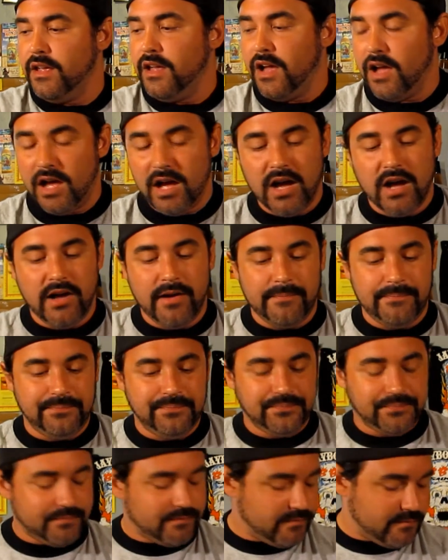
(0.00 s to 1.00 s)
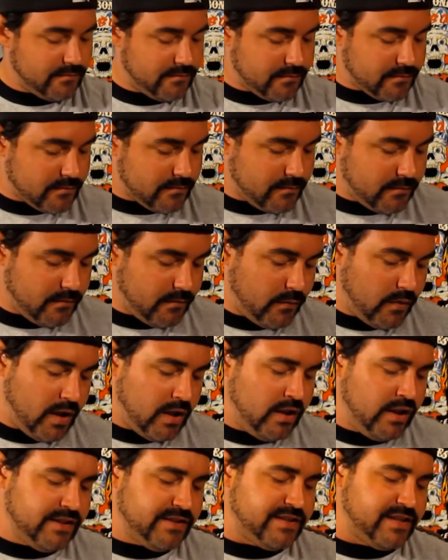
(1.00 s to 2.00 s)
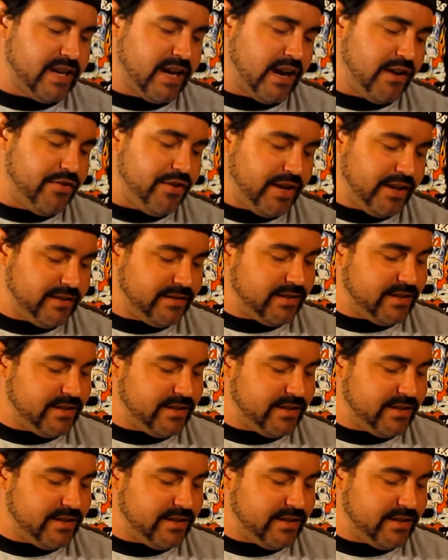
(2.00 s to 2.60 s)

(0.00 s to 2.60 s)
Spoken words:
I think